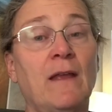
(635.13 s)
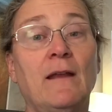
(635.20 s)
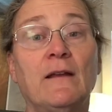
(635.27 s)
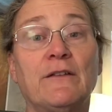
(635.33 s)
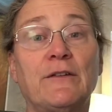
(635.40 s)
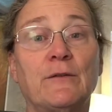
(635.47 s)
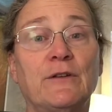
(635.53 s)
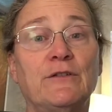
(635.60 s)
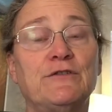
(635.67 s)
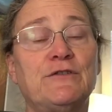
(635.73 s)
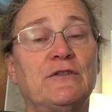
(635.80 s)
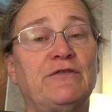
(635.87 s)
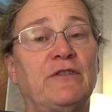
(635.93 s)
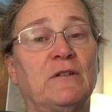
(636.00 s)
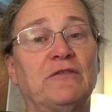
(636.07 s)
So you
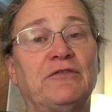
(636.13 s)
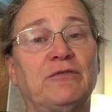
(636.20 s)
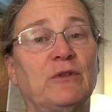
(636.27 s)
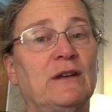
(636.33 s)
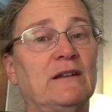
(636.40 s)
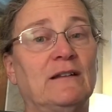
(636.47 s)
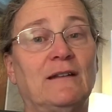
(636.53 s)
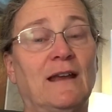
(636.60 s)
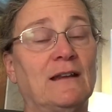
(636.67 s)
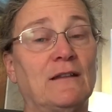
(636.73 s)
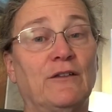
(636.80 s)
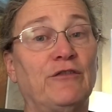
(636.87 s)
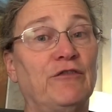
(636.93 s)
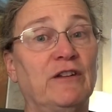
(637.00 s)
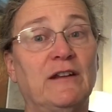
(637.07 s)
should feel free to take
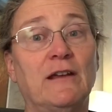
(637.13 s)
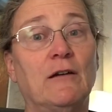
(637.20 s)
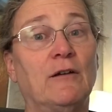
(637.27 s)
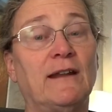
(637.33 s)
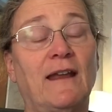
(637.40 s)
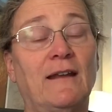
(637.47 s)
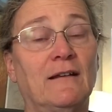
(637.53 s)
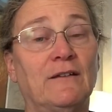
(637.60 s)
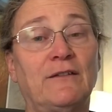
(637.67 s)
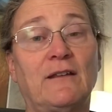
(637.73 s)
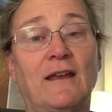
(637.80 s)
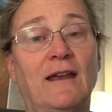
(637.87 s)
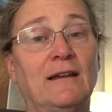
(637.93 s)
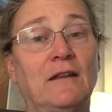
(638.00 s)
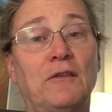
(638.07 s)
this video and ask
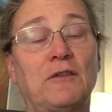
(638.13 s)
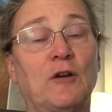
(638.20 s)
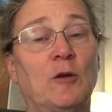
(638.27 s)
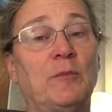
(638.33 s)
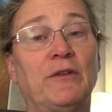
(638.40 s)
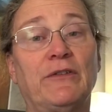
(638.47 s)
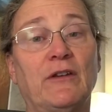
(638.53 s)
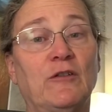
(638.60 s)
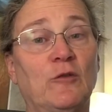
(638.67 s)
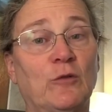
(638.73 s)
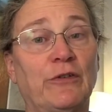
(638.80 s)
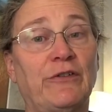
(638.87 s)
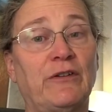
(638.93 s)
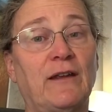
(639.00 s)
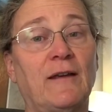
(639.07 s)
any therapist in your
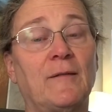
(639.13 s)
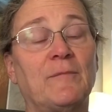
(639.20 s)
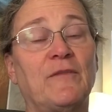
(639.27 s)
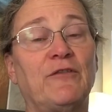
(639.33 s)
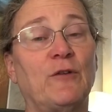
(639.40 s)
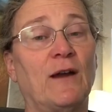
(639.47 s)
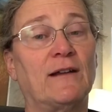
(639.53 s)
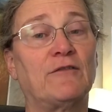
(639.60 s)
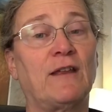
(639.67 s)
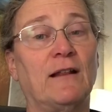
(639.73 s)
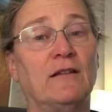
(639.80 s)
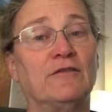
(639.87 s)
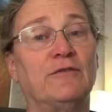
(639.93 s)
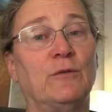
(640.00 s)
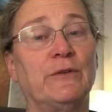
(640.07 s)
state, if you're out of
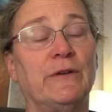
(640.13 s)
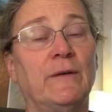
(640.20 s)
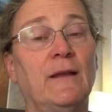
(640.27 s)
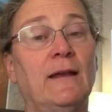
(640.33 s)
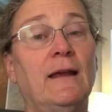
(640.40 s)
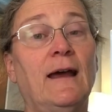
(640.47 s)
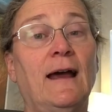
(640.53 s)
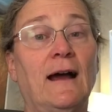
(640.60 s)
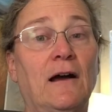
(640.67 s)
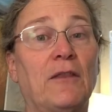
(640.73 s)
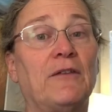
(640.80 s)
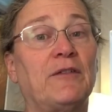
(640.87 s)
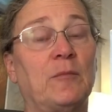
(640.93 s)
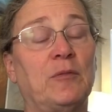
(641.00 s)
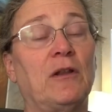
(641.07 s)
California, how
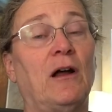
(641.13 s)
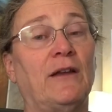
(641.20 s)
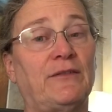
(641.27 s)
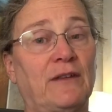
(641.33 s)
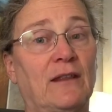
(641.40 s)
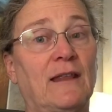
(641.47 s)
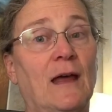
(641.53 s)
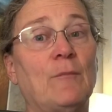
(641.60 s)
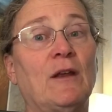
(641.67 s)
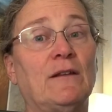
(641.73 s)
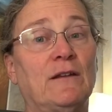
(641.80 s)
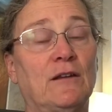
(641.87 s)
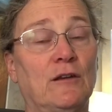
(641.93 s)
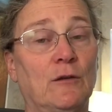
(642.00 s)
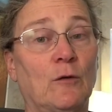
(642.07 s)
this applies to them and
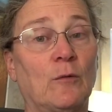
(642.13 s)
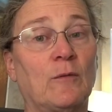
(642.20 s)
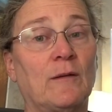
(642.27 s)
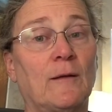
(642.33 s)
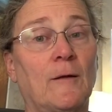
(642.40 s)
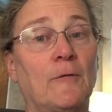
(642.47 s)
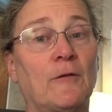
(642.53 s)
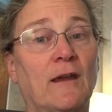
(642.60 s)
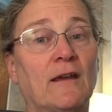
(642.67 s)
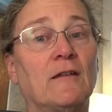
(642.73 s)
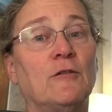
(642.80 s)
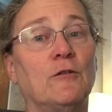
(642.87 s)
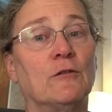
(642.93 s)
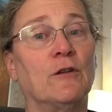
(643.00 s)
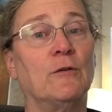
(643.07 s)
to you, okay,
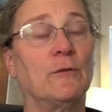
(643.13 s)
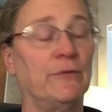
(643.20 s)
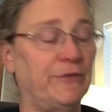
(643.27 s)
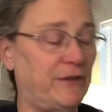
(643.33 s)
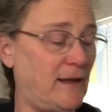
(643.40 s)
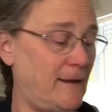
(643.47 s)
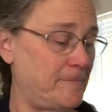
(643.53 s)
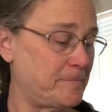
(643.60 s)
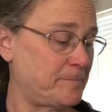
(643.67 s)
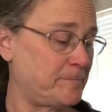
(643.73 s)
in your local state.